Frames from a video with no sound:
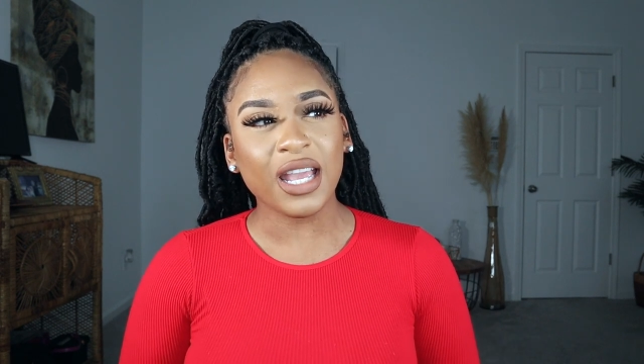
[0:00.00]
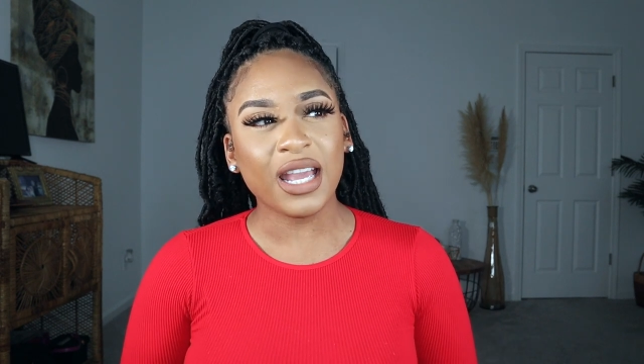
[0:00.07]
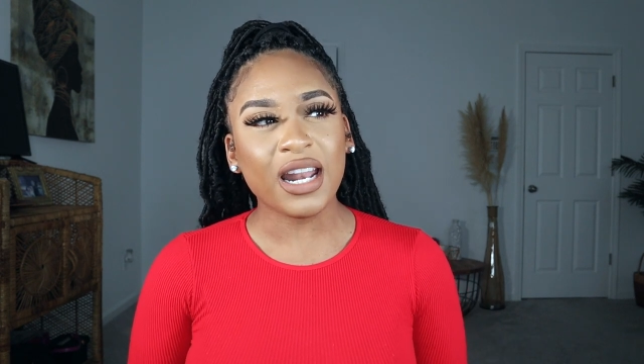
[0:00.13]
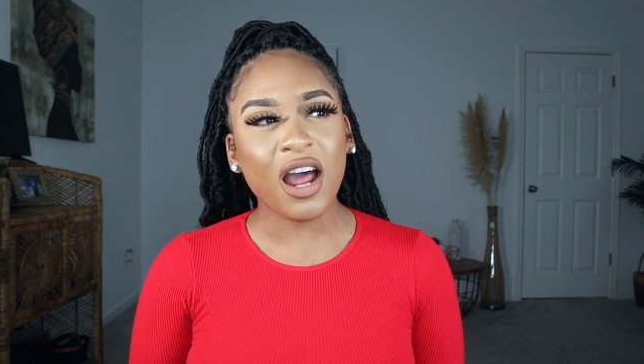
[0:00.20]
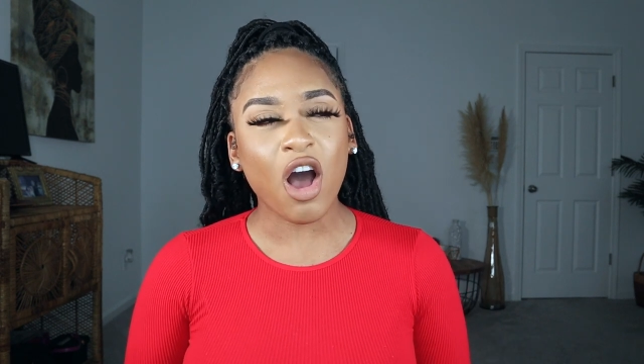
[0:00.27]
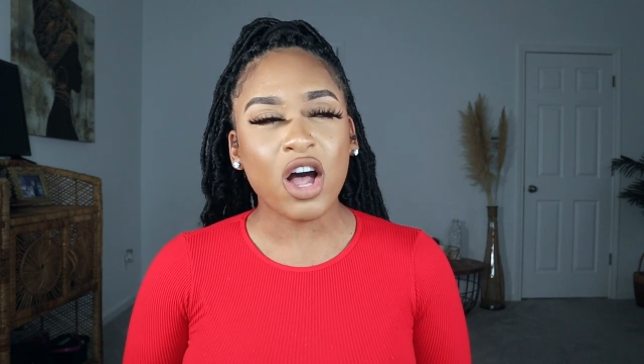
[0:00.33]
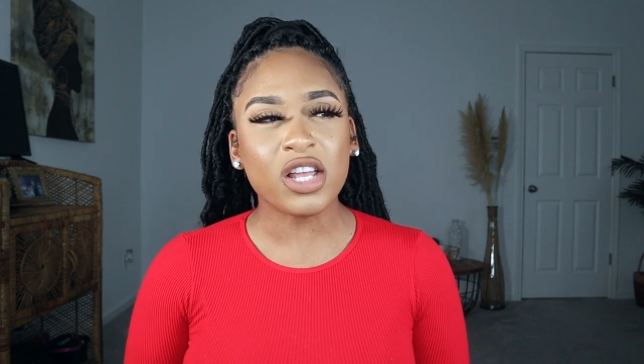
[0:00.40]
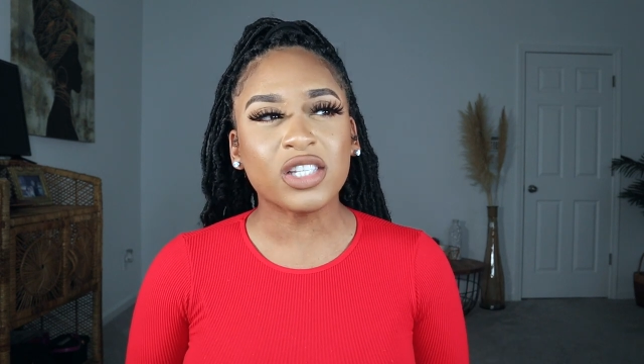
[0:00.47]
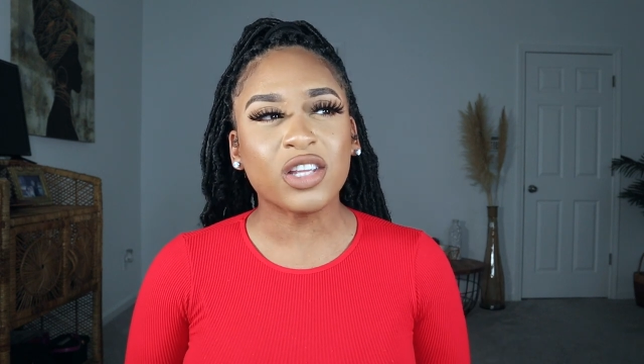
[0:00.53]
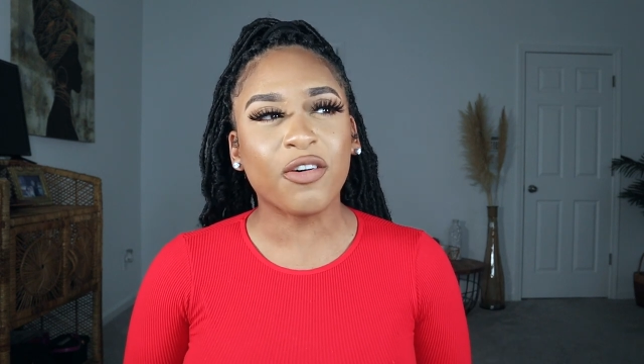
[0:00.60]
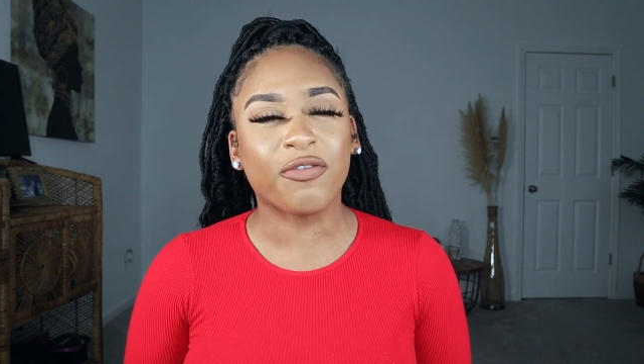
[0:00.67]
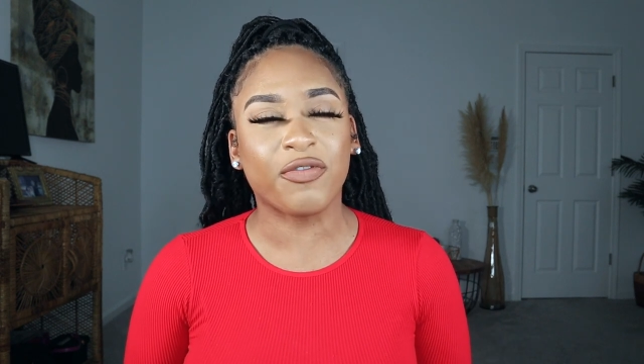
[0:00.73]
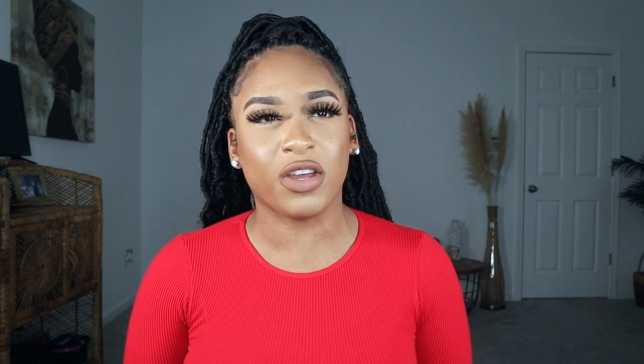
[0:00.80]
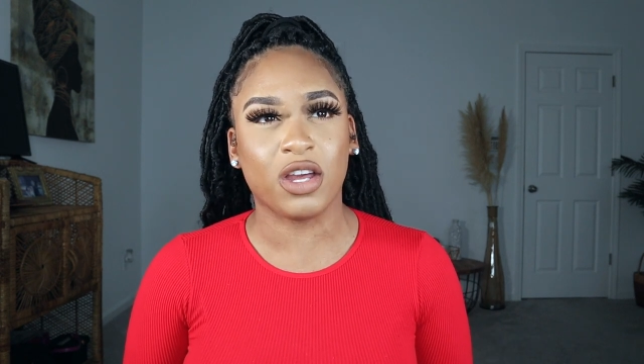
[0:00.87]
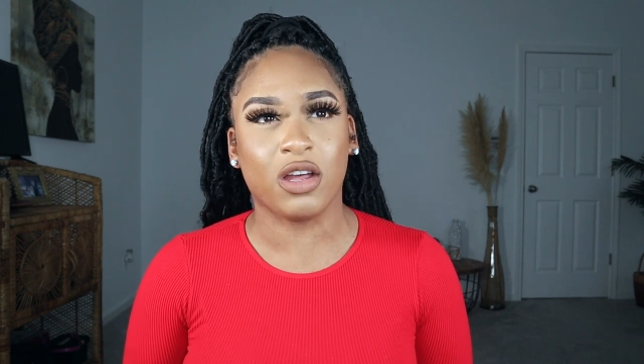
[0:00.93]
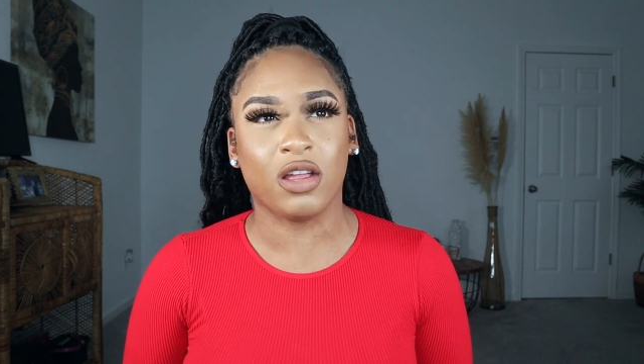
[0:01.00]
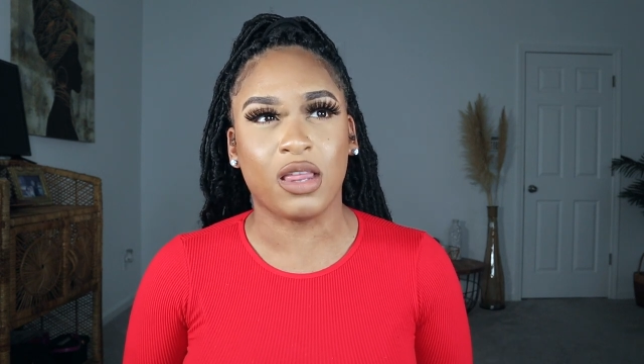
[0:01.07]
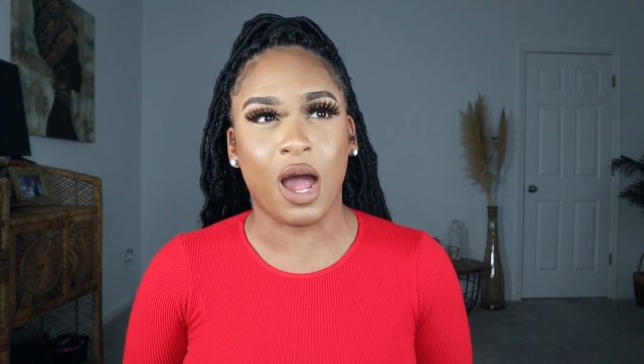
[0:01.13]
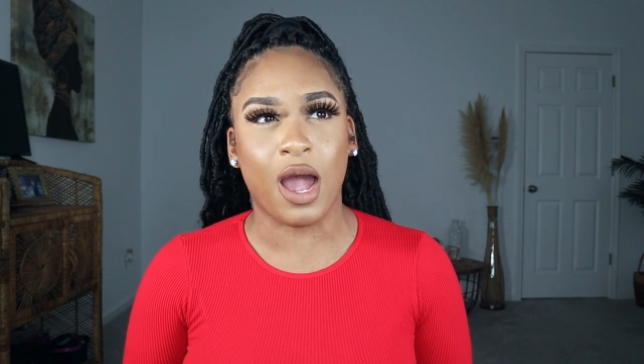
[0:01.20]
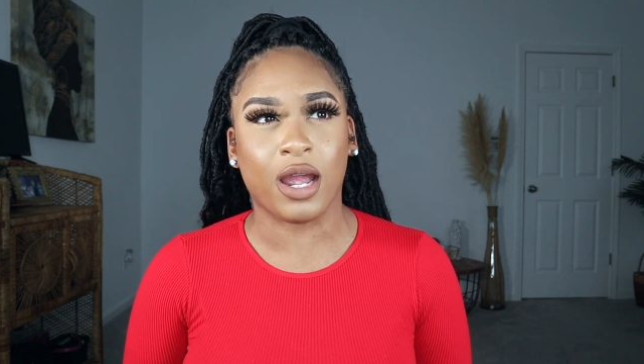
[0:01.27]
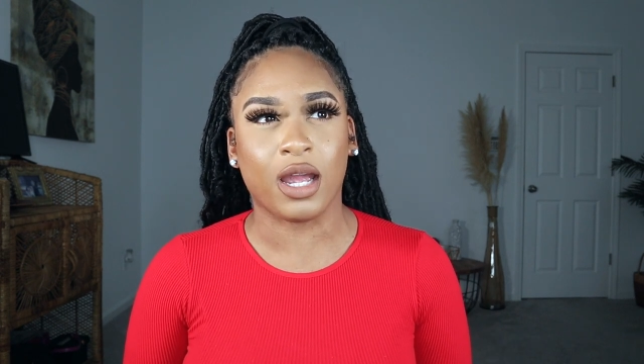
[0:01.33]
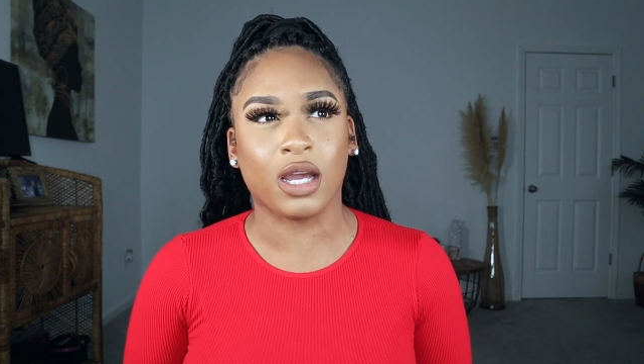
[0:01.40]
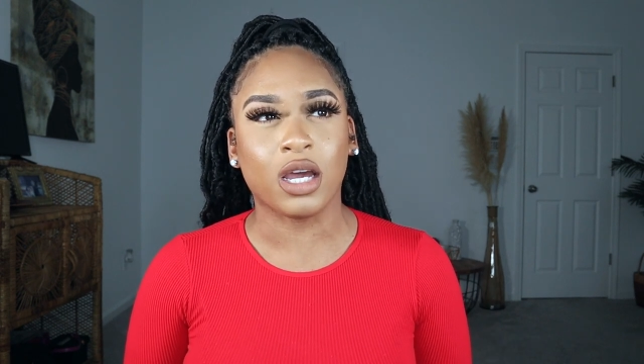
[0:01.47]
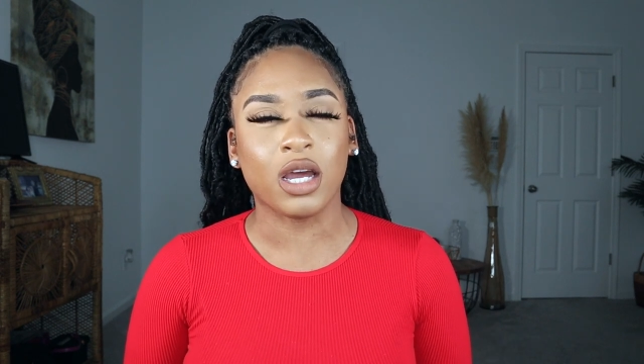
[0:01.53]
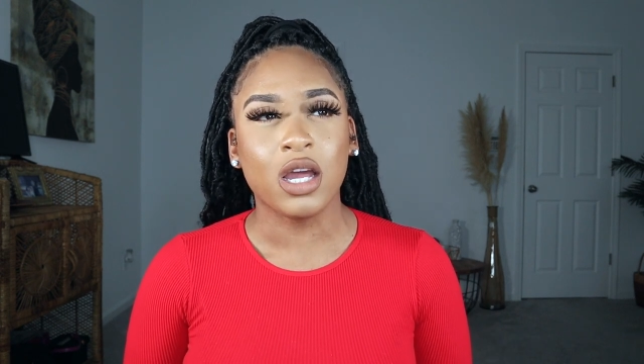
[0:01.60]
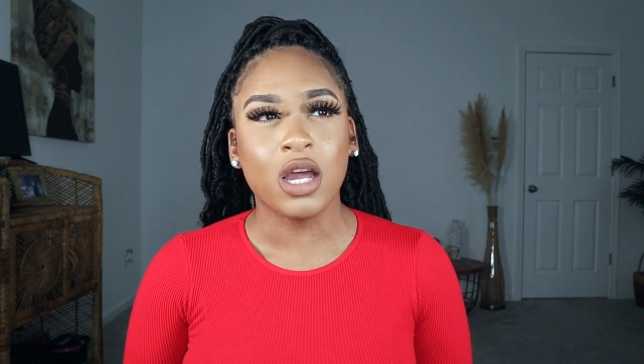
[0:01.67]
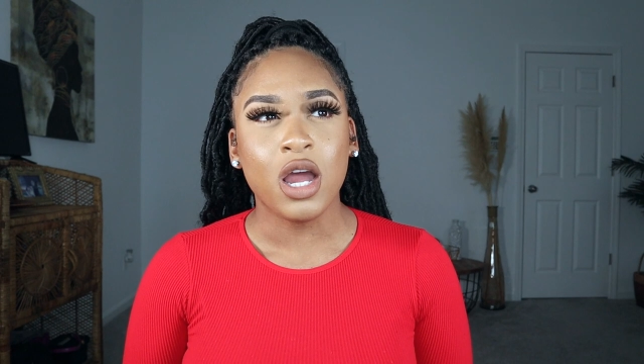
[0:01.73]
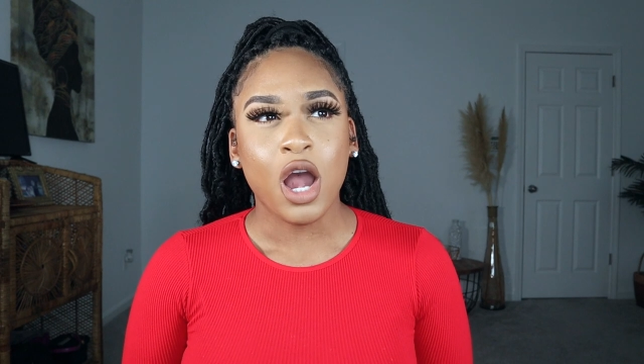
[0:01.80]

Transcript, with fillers: And I also feel like